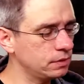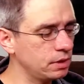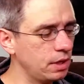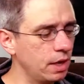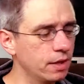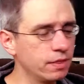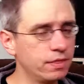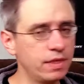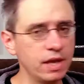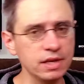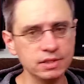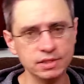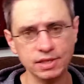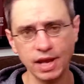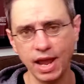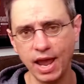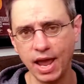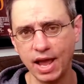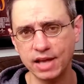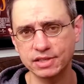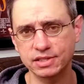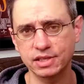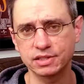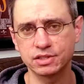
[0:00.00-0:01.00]
This
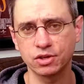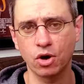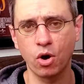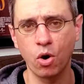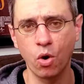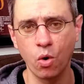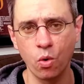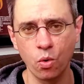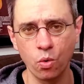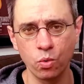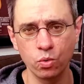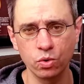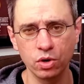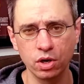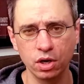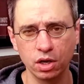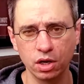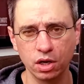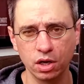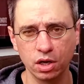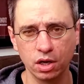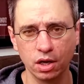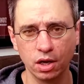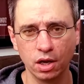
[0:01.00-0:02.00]
has its own
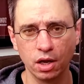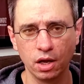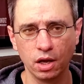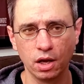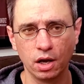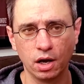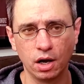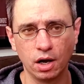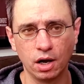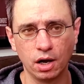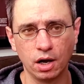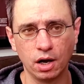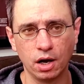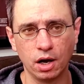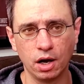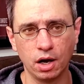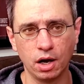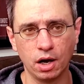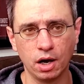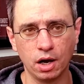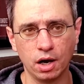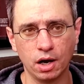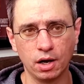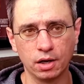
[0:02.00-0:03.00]

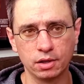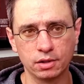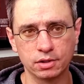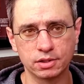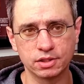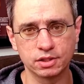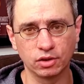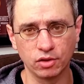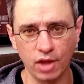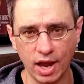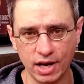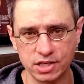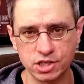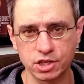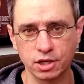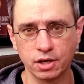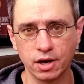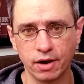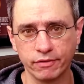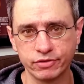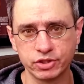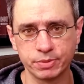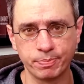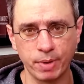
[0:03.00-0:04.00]
selection
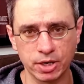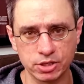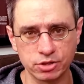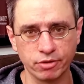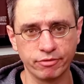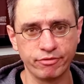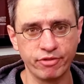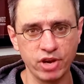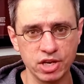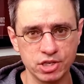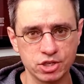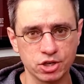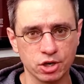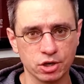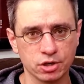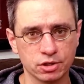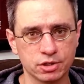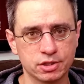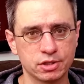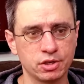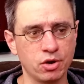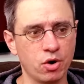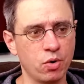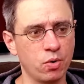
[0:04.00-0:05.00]
of special features.
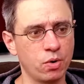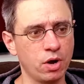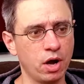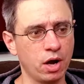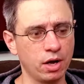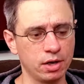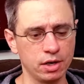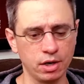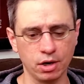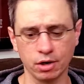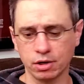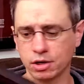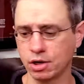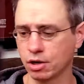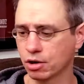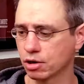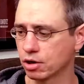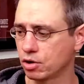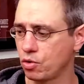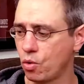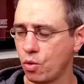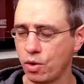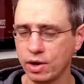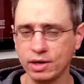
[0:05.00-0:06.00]
So you're
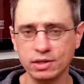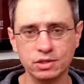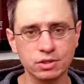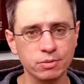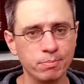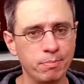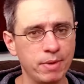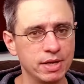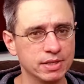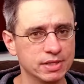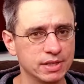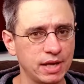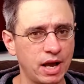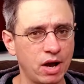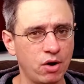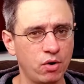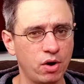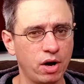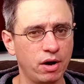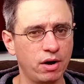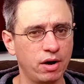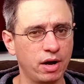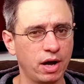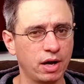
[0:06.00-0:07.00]
going to miss out
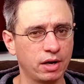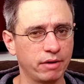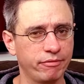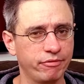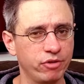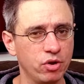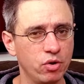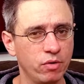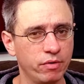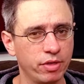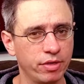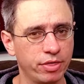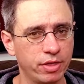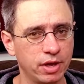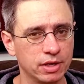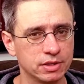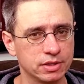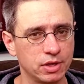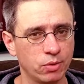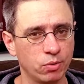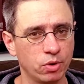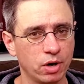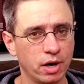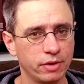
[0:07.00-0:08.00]
on a few of the things
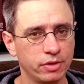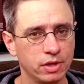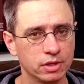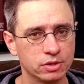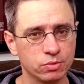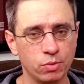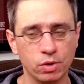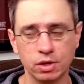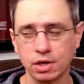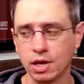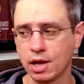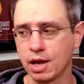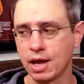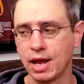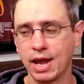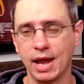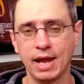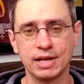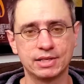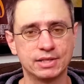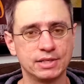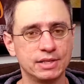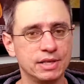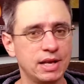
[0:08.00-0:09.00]
that were on this one.
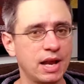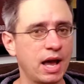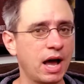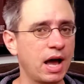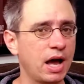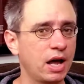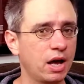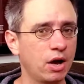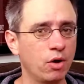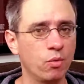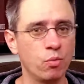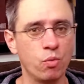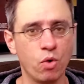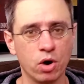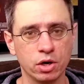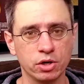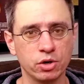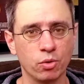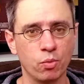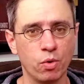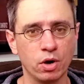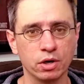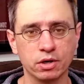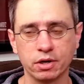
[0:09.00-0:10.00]
It's not a
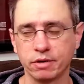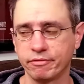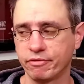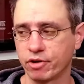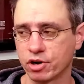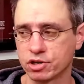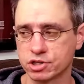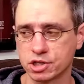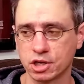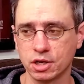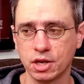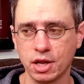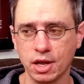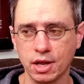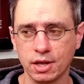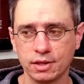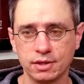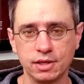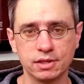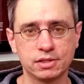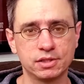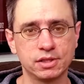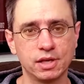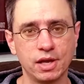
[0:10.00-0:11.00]
one-to-one conversion.
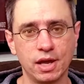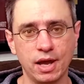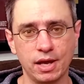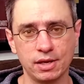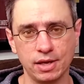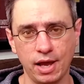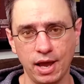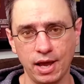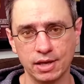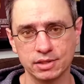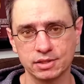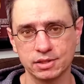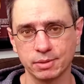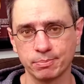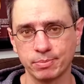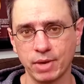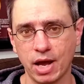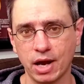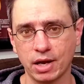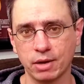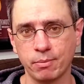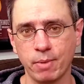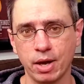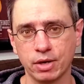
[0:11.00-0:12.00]
This has some
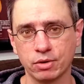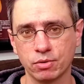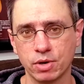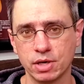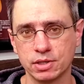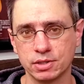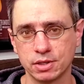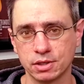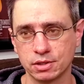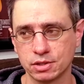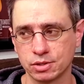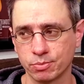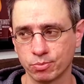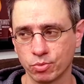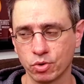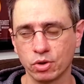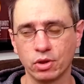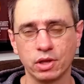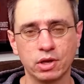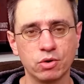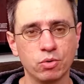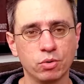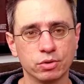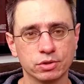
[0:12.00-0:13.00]
documentaries and some
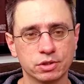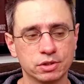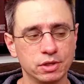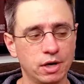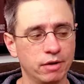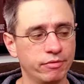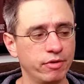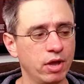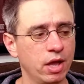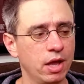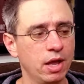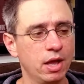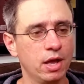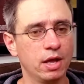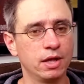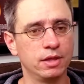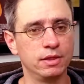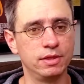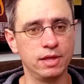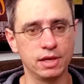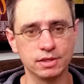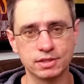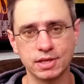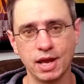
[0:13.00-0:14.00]
really cool stuff.
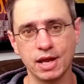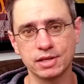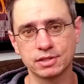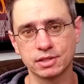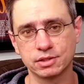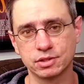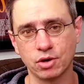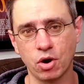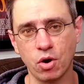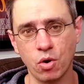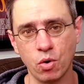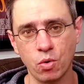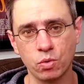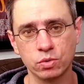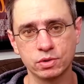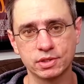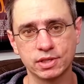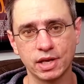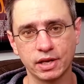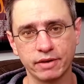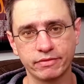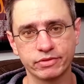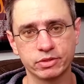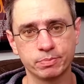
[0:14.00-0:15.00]
This has its own
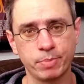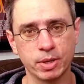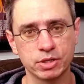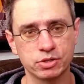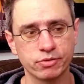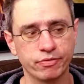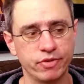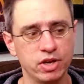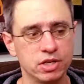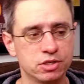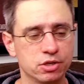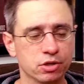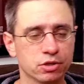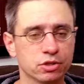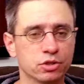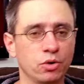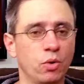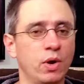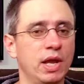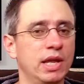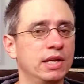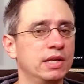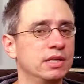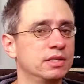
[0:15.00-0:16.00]
set of special features,
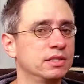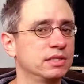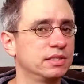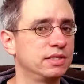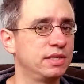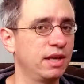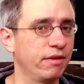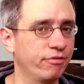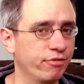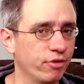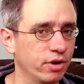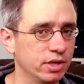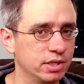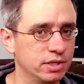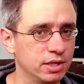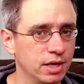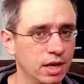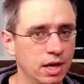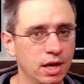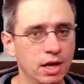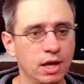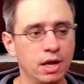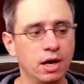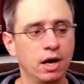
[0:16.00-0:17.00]
so it is different.
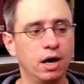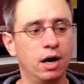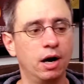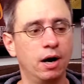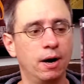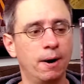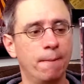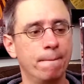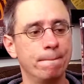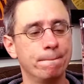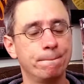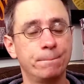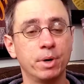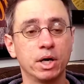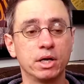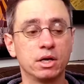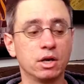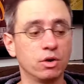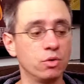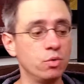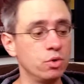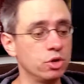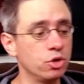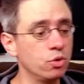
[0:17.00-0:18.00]
But
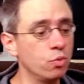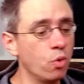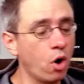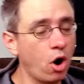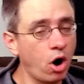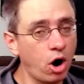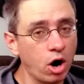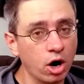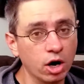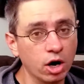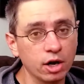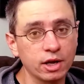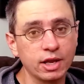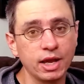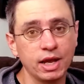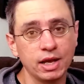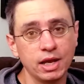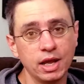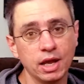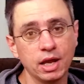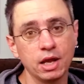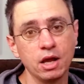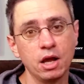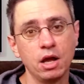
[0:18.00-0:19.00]
you are
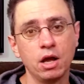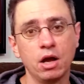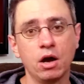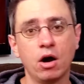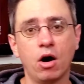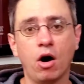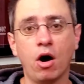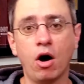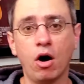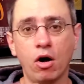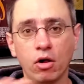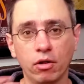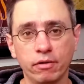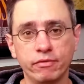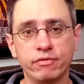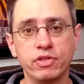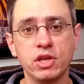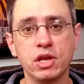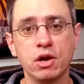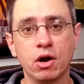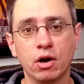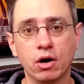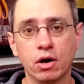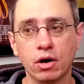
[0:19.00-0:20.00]
getting all
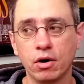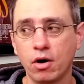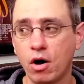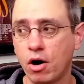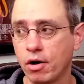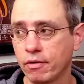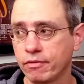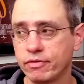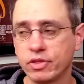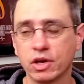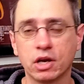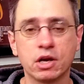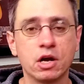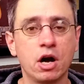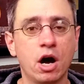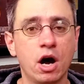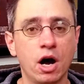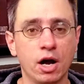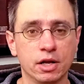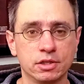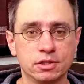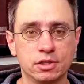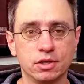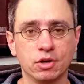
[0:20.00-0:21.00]
of the
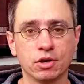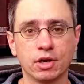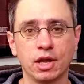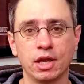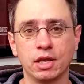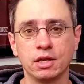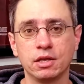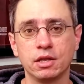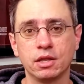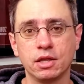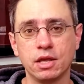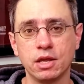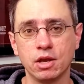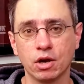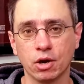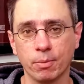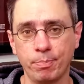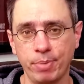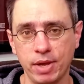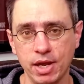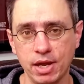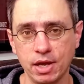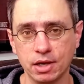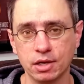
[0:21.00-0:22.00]
cuts. You're getting the
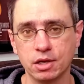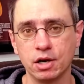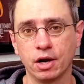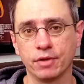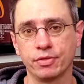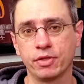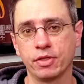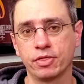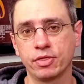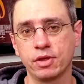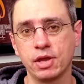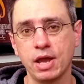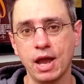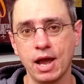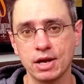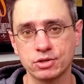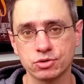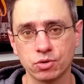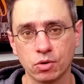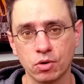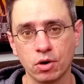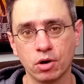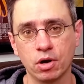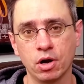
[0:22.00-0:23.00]
European cut, the
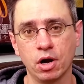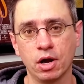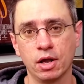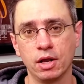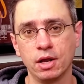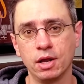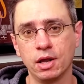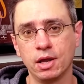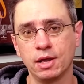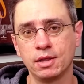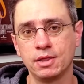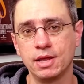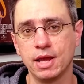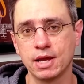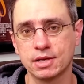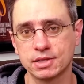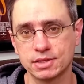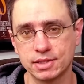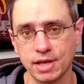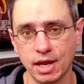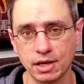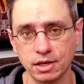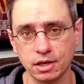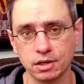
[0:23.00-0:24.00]
theatrical cut, the
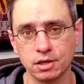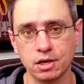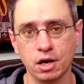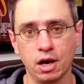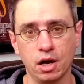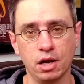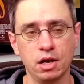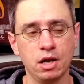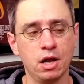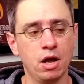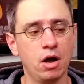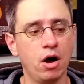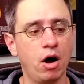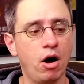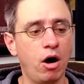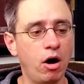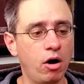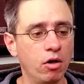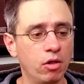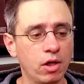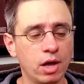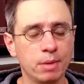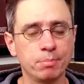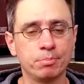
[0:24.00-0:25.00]
extended cut,
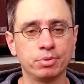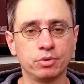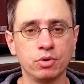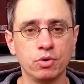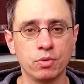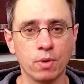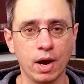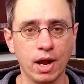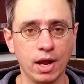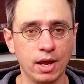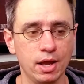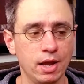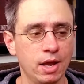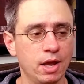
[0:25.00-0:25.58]
all on Blu-ray.